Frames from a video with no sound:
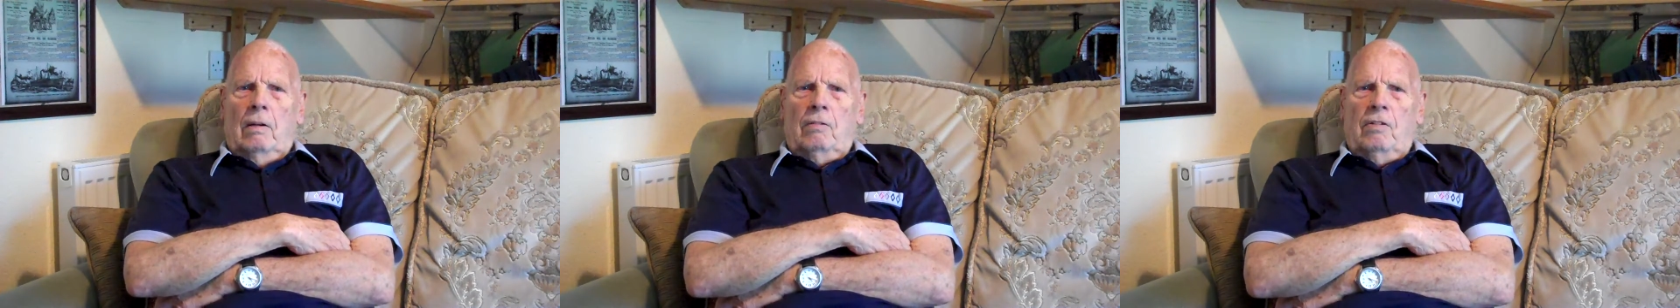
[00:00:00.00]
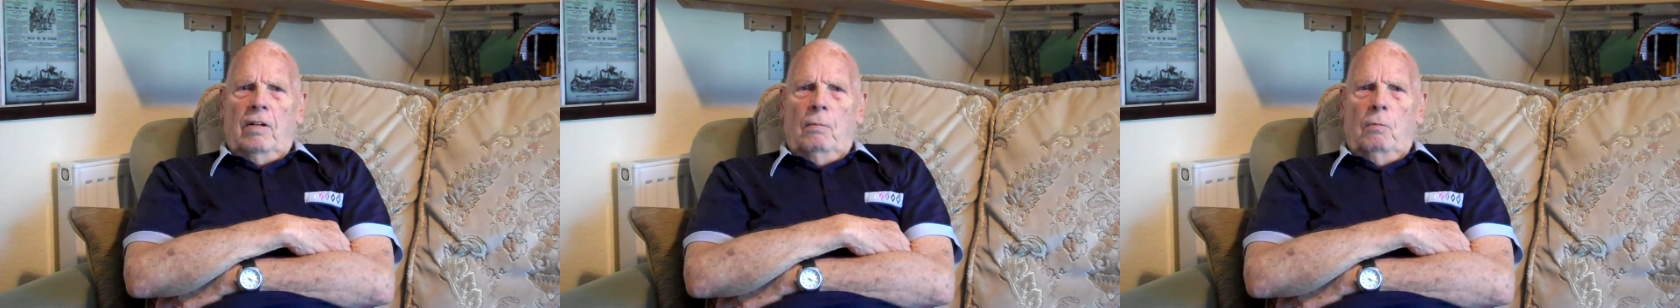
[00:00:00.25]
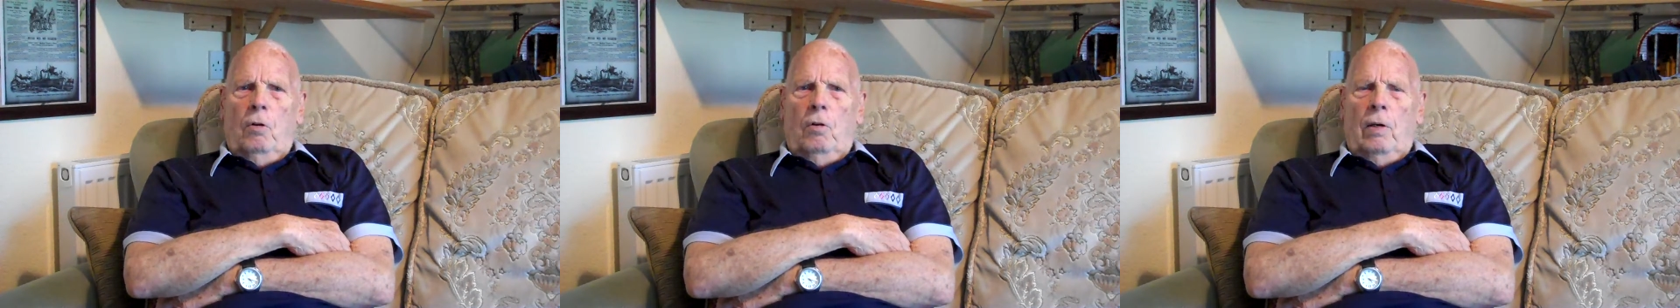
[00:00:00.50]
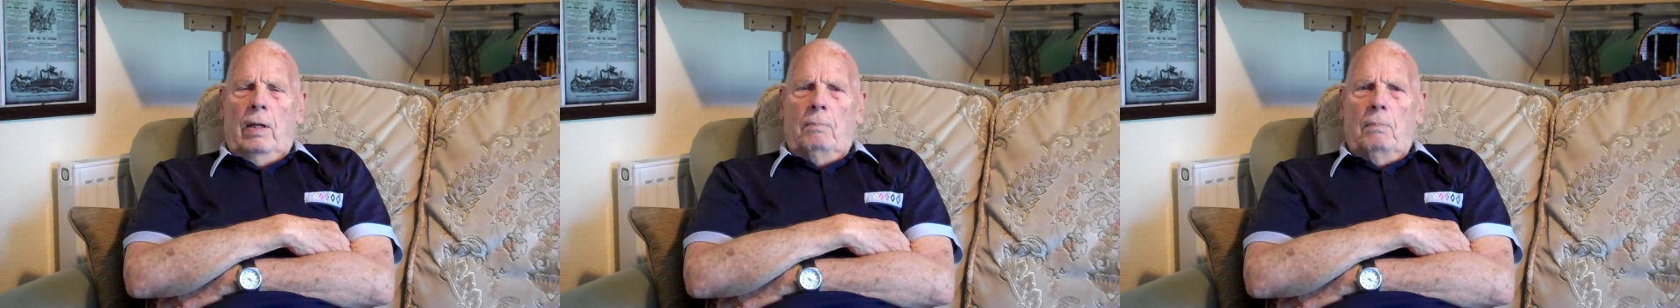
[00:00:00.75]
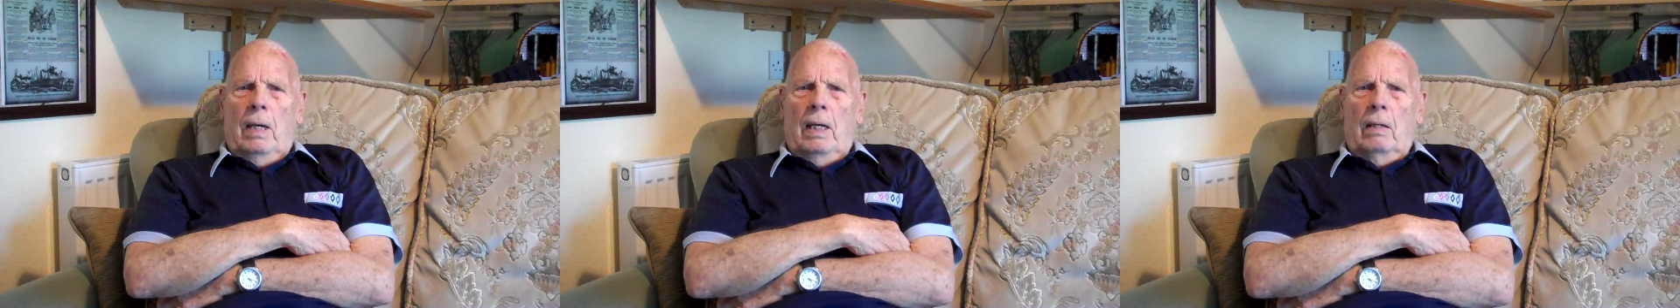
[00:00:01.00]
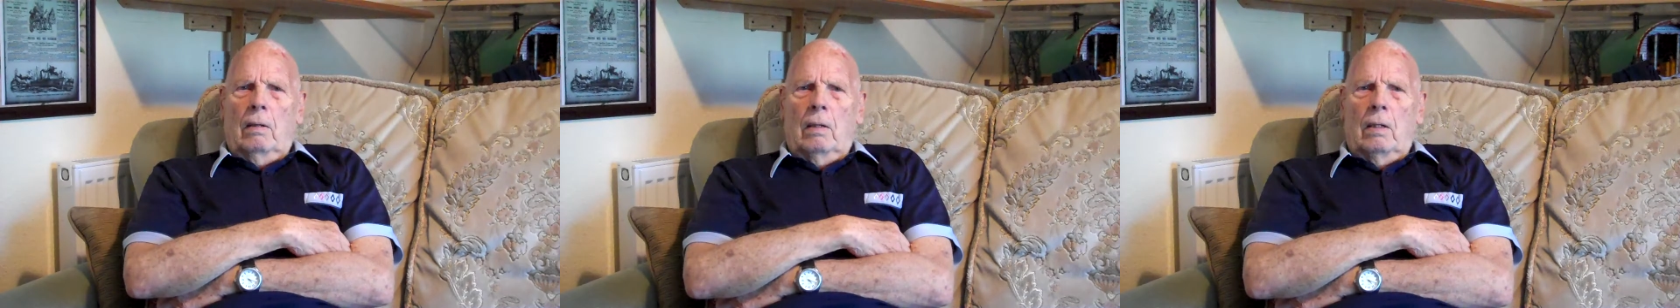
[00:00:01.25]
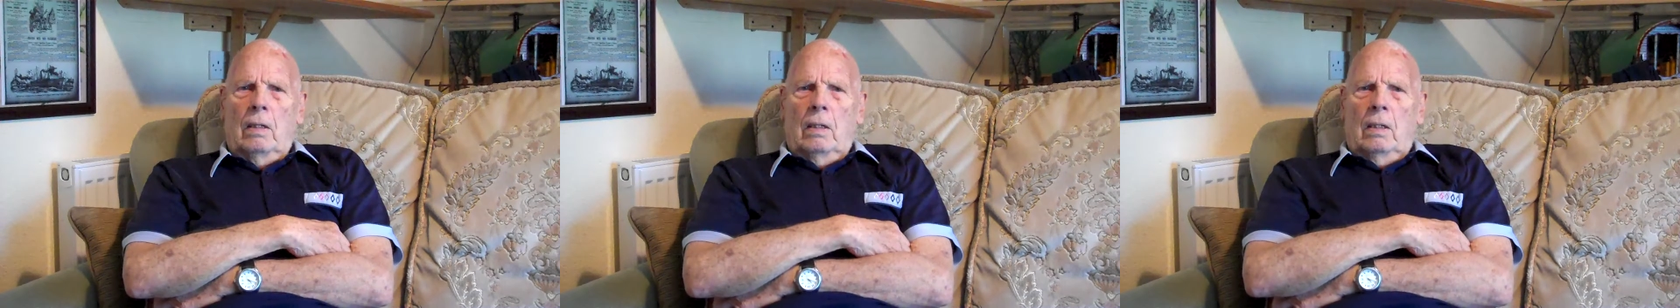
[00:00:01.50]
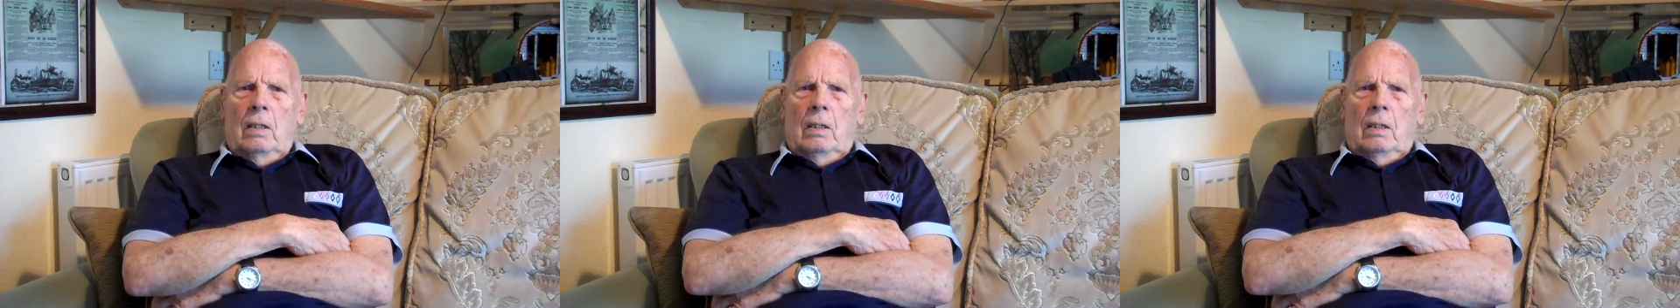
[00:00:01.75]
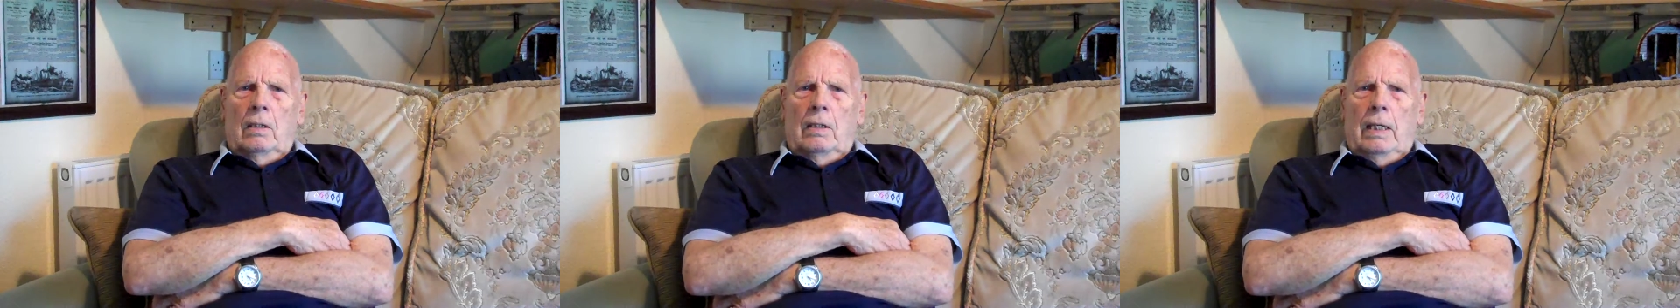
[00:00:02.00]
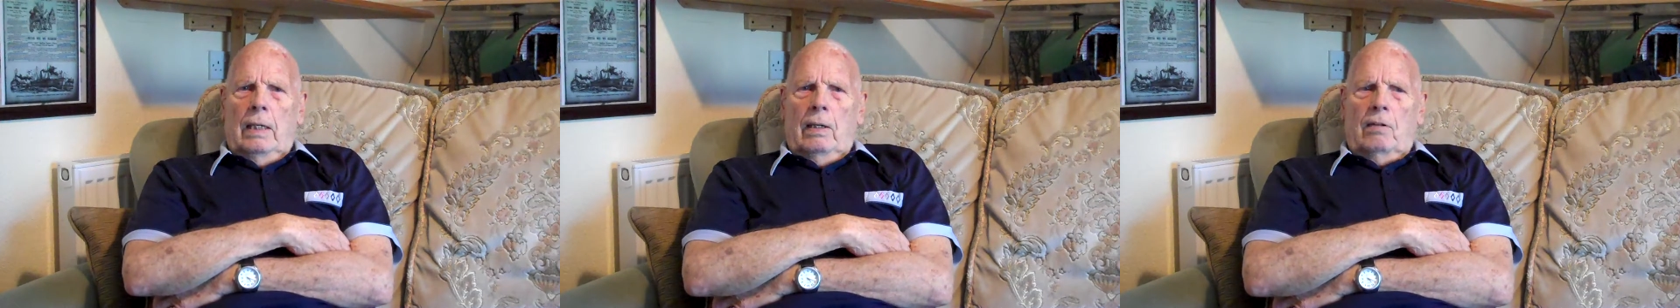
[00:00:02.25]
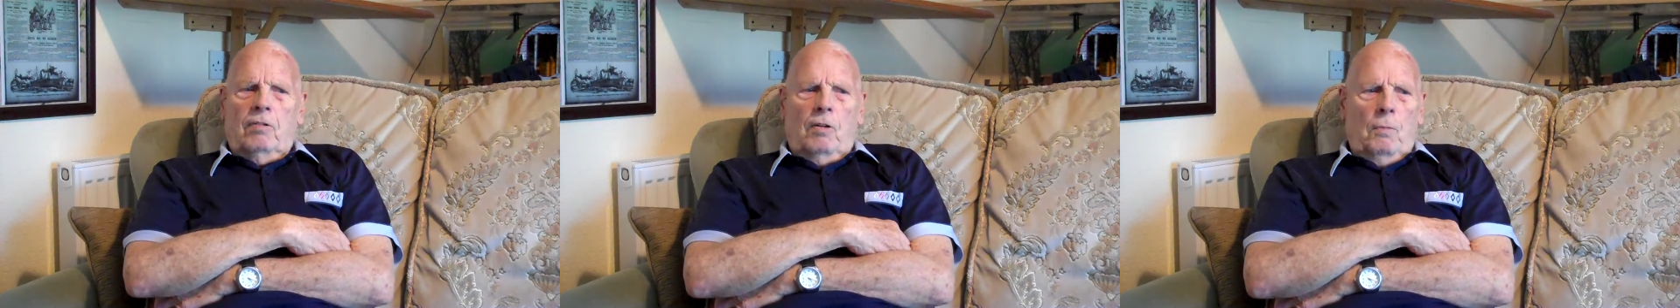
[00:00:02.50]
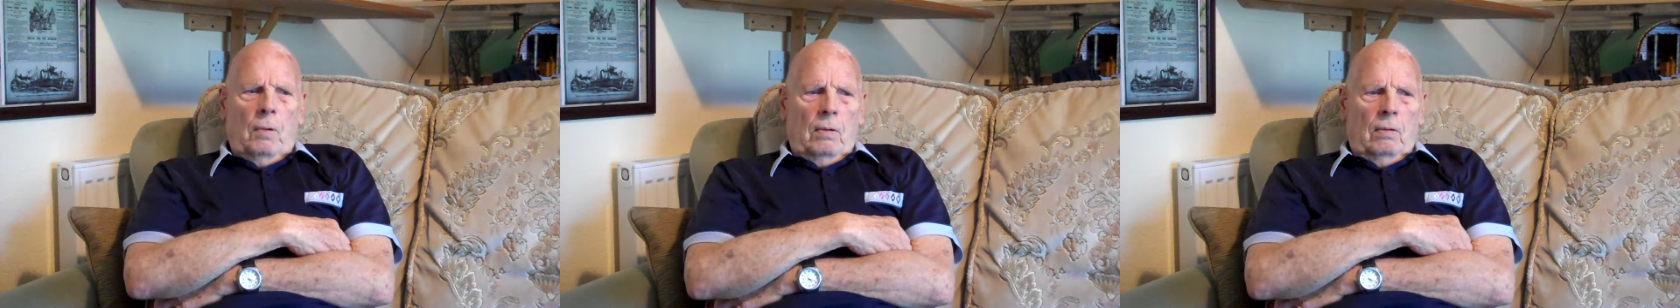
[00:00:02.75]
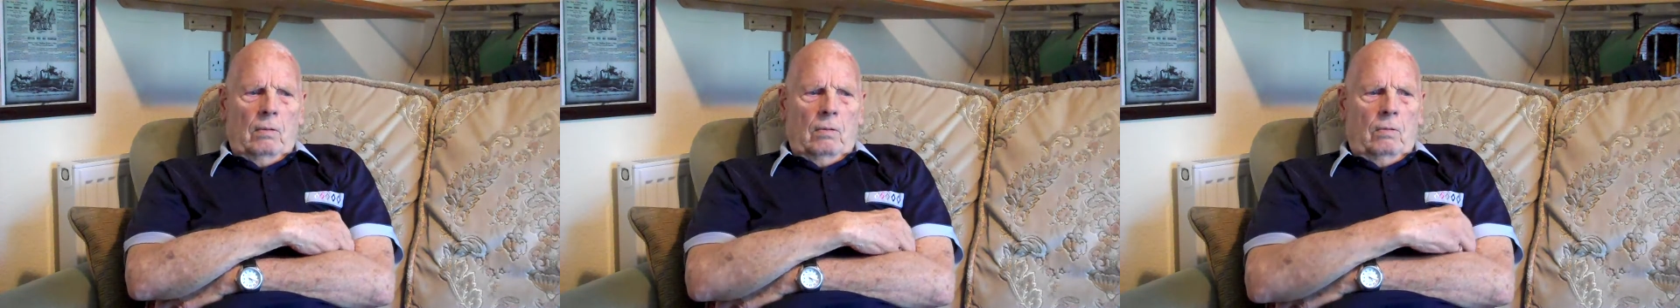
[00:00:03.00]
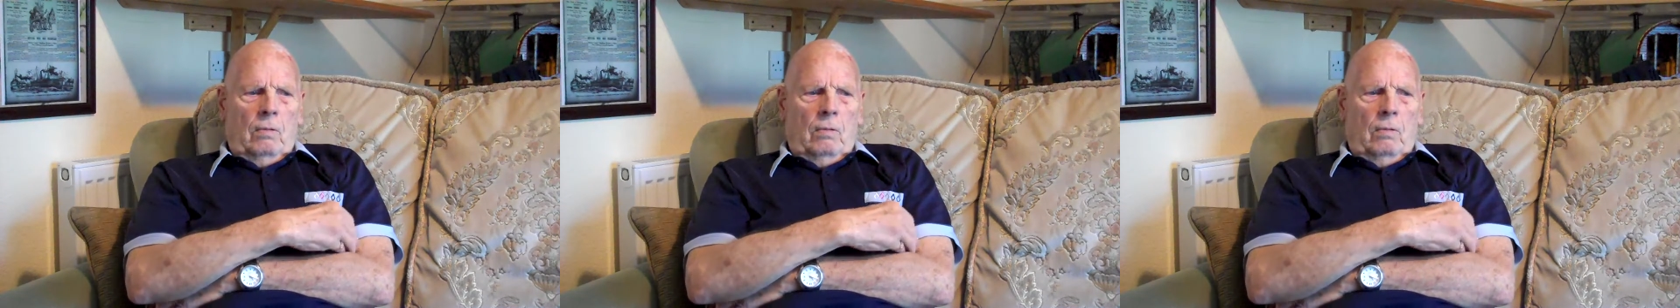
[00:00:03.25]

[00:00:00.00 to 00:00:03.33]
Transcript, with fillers: I said, I'm going in mill. Yeah, I said, well,